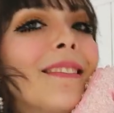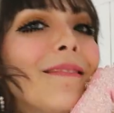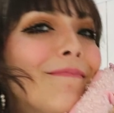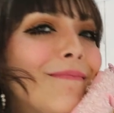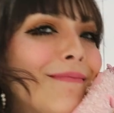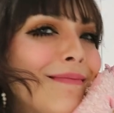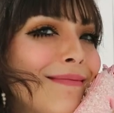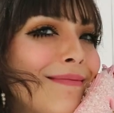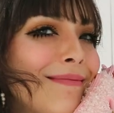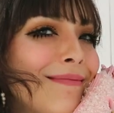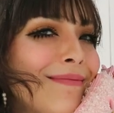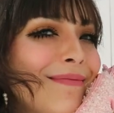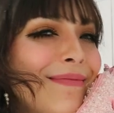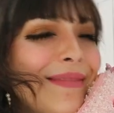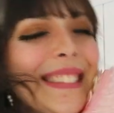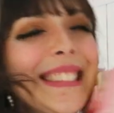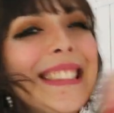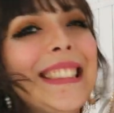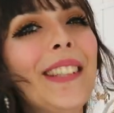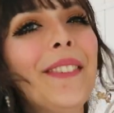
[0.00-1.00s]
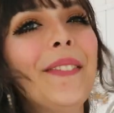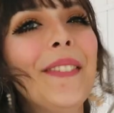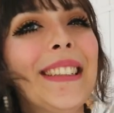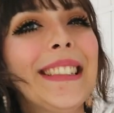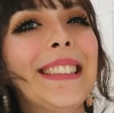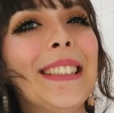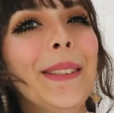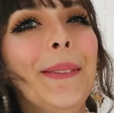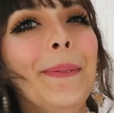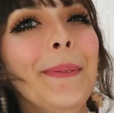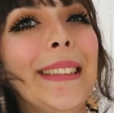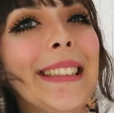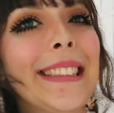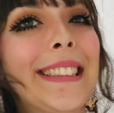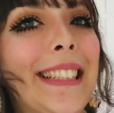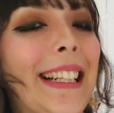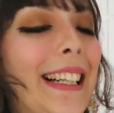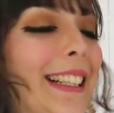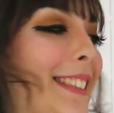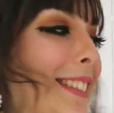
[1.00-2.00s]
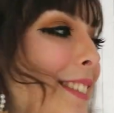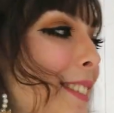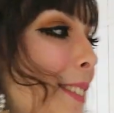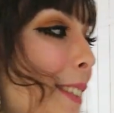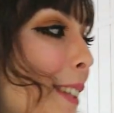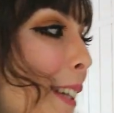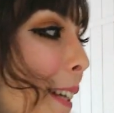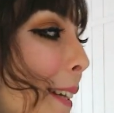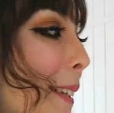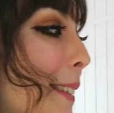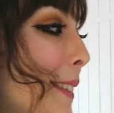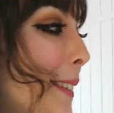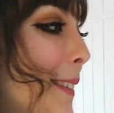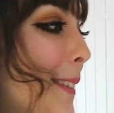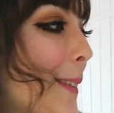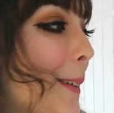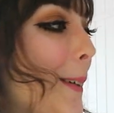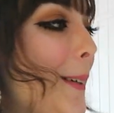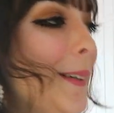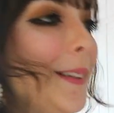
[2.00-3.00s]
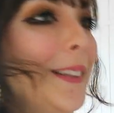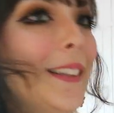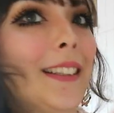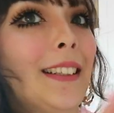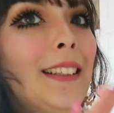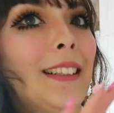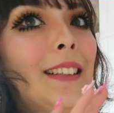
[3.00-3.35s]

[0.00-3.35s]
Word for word: mm, I love her so much. I just could not,